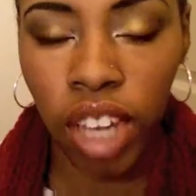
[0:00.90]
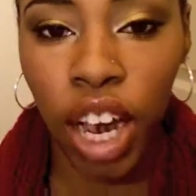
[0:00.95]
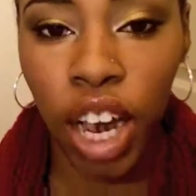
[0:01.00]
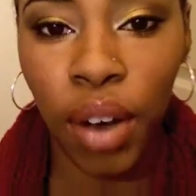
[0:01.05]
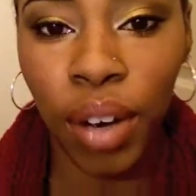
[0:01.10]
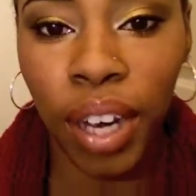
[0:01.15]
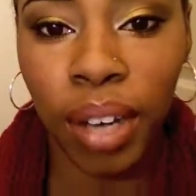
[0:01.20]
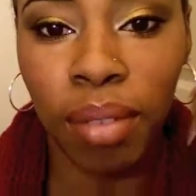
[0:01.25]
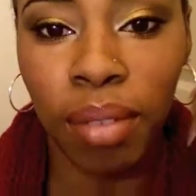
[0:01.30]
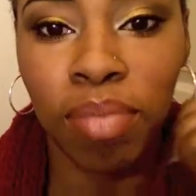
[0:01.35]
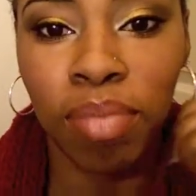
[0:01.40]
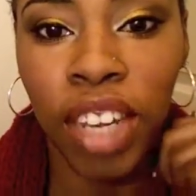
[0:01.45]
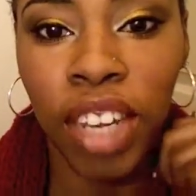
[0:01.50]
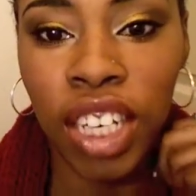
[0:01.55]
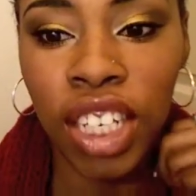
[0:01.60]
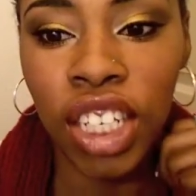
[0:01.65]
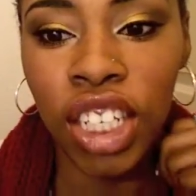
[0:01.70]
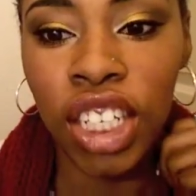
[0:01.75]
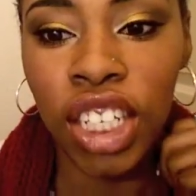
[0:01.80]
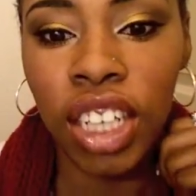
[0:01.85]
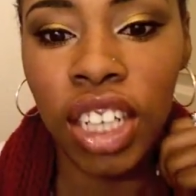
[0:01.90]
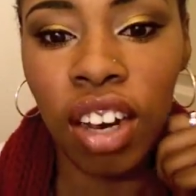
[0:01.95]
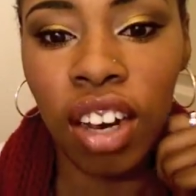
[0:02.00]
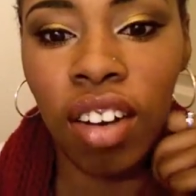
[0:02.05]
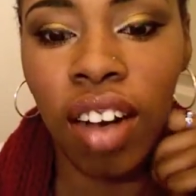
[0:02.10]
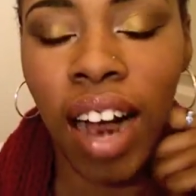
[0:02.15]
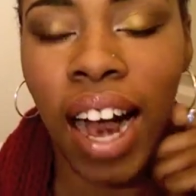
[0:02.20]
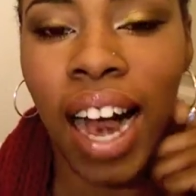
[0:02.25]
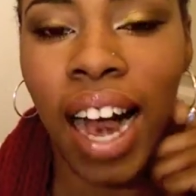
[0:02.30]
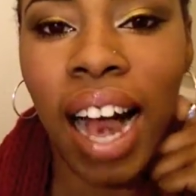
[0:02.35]
Okay,
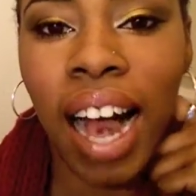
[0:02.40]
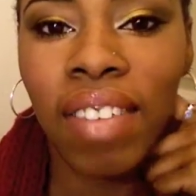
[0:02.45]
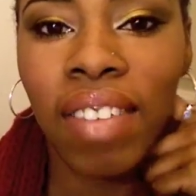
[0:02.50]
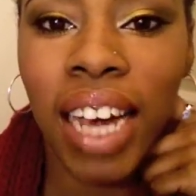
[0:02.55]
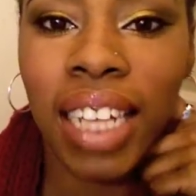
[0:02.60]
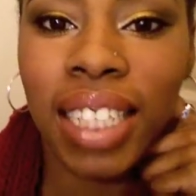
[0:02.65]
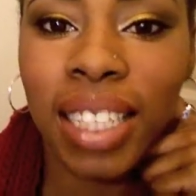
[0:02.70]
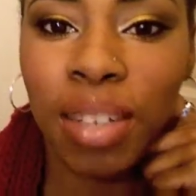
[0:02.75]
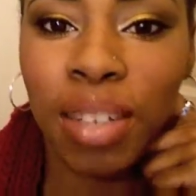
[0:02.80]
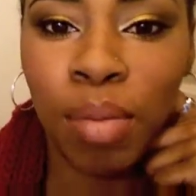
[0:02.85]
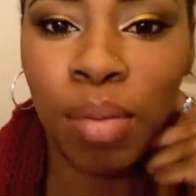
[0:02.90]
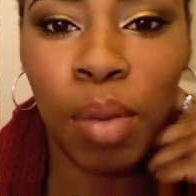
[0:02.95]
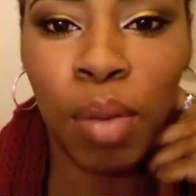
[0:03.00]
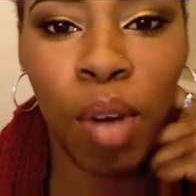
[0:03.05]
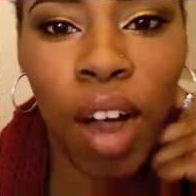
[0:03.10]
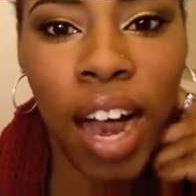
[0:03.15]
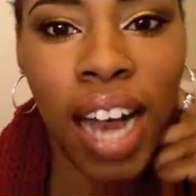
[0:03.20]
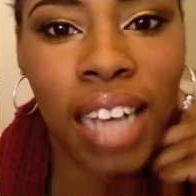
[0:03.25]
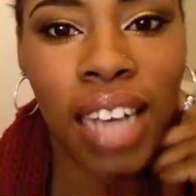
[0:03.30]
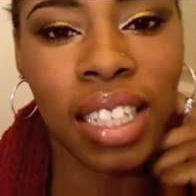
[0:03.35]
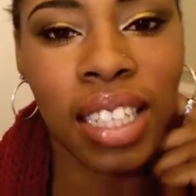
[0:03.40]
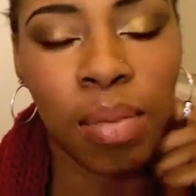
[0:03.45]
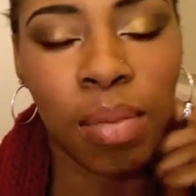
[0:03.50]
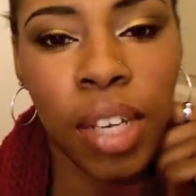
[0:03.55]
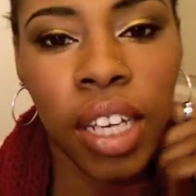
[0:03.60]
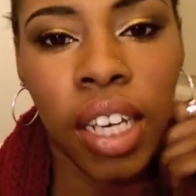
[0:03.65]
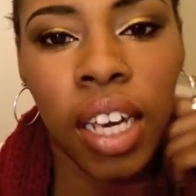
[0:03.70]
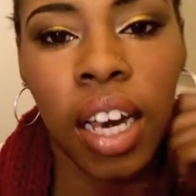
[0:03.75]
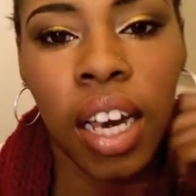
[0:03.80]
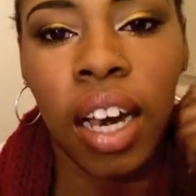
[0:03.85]
so I have had some people ask
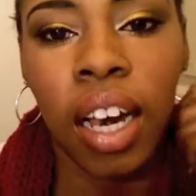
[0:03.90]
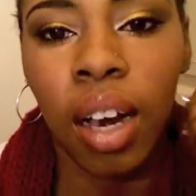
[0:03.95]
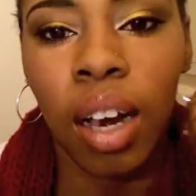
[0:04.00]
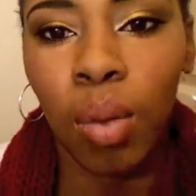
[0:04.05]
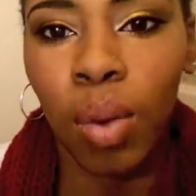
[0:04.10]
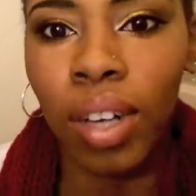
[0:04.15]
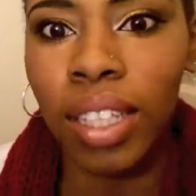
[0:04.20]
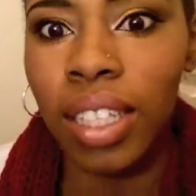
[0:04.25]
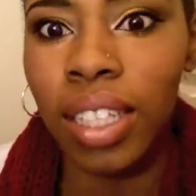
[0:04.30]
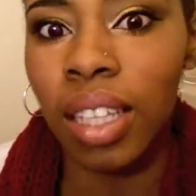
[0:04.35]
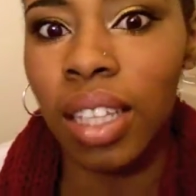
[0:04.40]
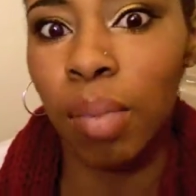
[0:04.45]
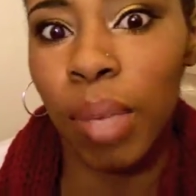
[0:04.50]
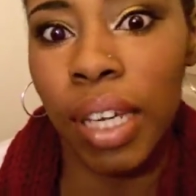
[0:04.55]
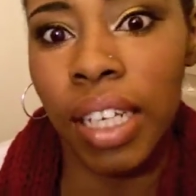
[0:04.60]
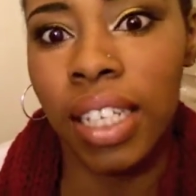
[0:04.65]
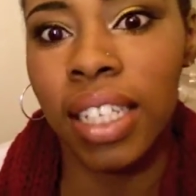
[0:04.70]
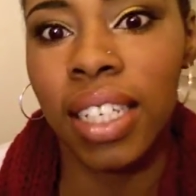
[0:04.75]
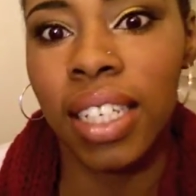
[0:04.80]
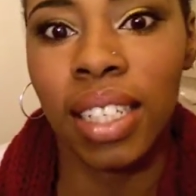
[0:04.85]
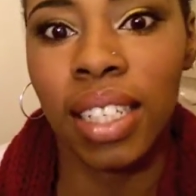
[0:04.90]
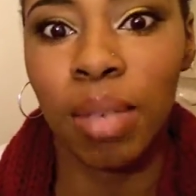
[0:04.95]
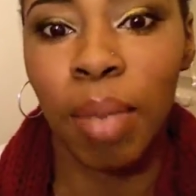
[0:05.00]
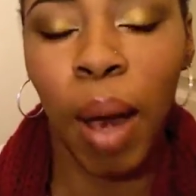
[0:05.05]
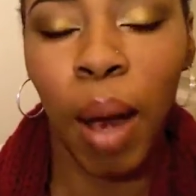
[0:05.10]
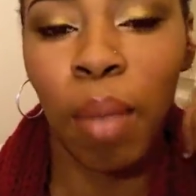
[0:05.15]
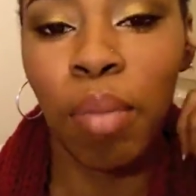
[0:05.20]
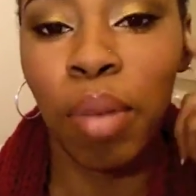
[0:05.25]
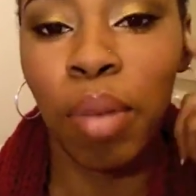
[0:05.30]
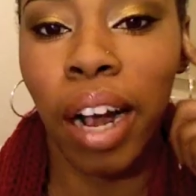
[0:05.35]
me, what's the big deal
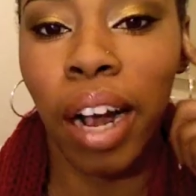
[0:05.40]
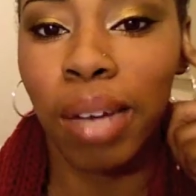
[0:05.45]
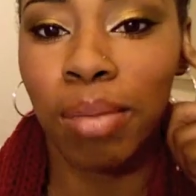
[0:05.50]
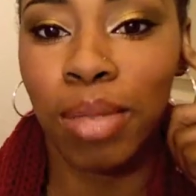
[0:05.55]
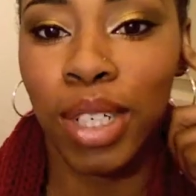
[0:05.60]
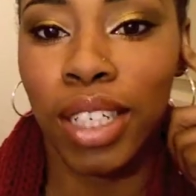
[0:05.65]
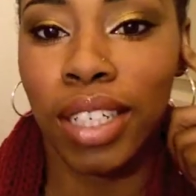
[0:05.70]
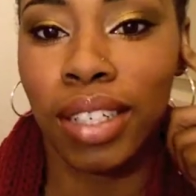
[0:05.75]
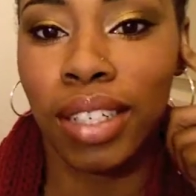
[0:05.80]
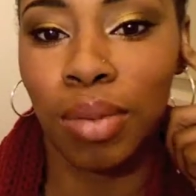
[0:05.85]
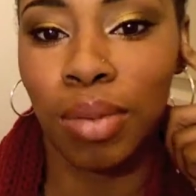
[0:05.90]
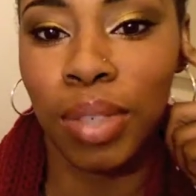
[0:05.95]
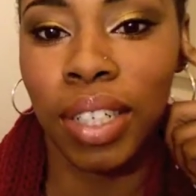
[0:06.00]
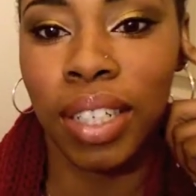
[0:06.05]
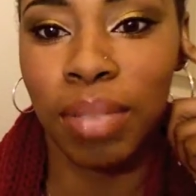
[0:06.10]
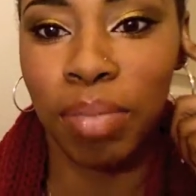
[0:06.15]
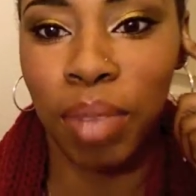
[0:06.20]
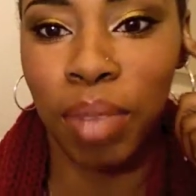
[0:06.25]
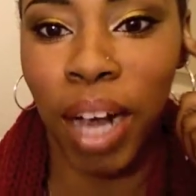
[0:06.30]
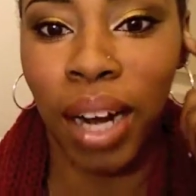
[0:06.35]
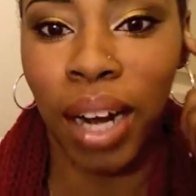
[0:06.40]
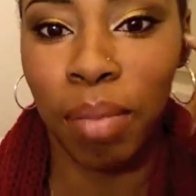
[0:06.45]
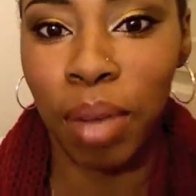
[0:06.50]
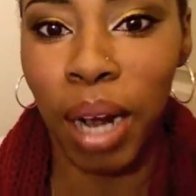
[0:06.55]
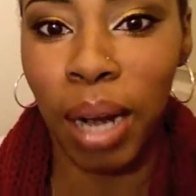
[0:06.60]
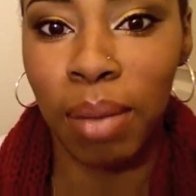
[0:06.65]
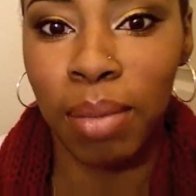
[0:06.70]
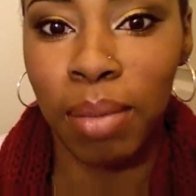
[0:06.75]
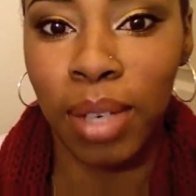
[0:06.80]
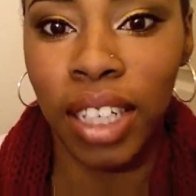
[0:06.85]
about primers? What kind of
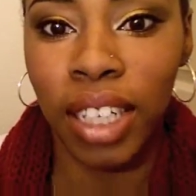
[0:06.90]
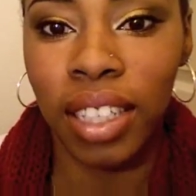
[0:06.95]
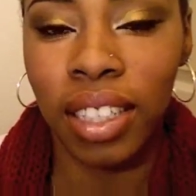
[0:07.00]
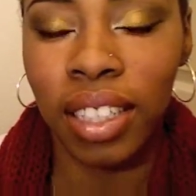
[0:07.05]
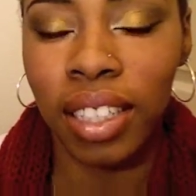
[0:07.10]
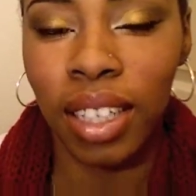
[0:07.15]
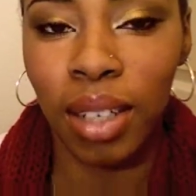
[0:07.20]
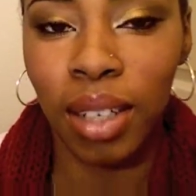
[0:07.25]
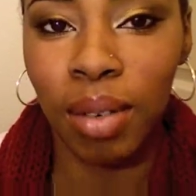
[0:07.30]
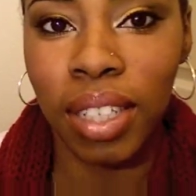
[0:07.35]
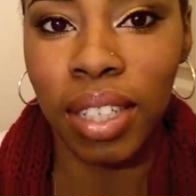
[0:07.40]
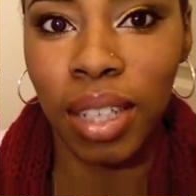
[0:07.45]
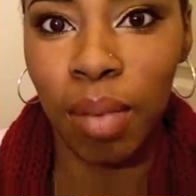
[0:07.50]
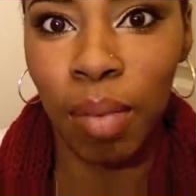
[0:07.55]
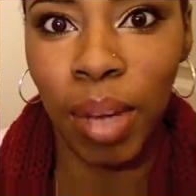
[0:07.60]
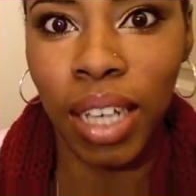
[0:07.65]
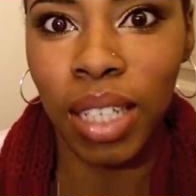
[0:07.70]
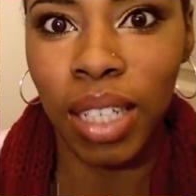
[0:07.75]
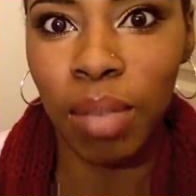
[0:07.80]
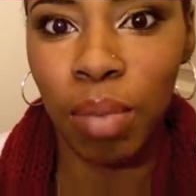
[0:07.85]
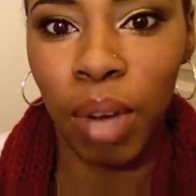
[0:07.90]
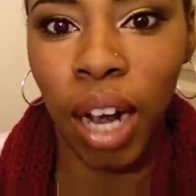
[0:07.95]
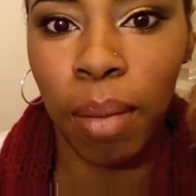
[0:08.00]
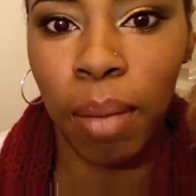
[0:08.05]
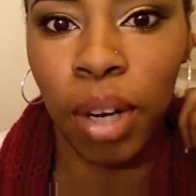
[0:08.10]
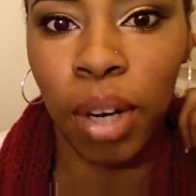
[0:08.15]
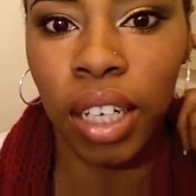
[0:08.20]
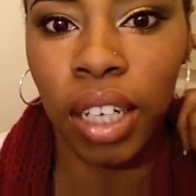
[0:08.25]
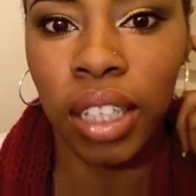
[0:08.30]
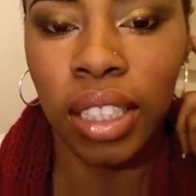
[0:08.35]
primer, what's the best
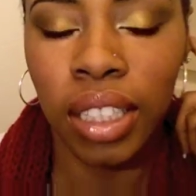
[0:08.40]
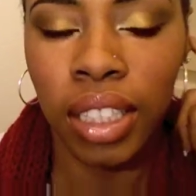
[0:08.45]
primer?